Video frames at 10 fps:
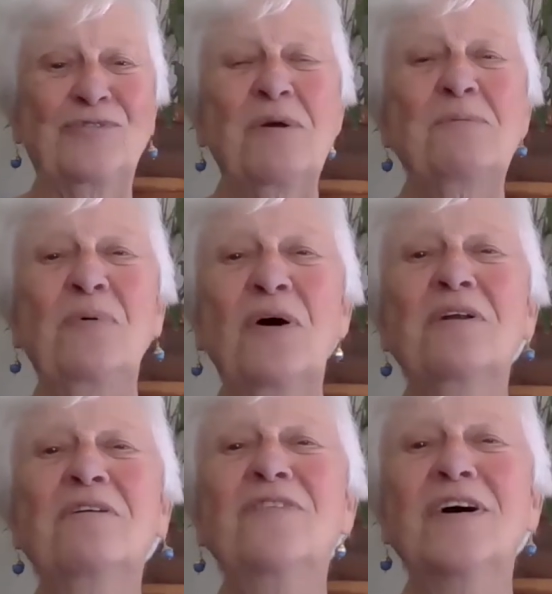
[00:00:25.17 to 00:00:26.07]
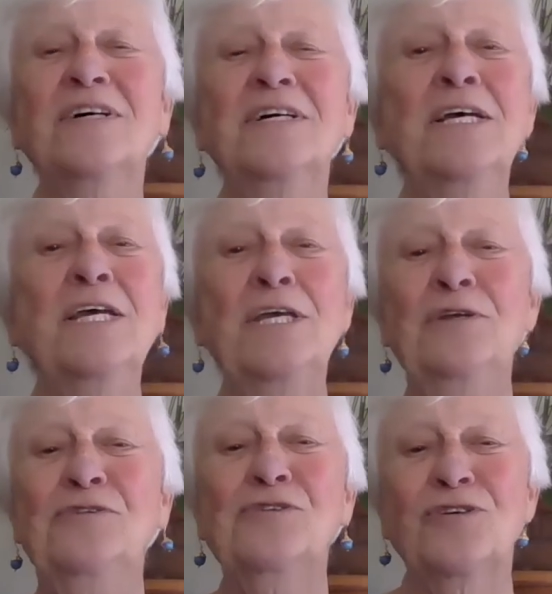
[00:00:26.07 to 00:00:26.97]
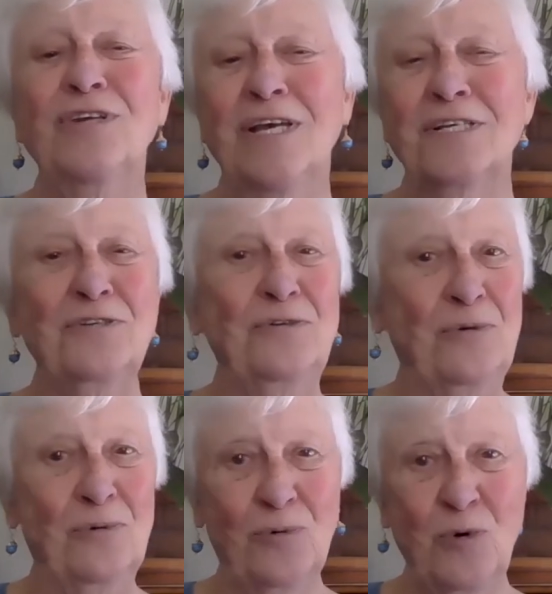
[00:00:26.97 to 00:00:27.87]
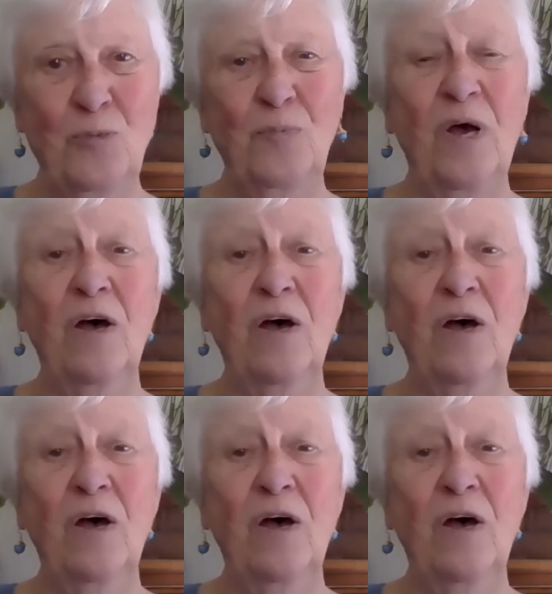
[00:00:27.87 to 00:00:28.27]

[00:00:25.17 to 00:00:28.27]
So I'm part of an international group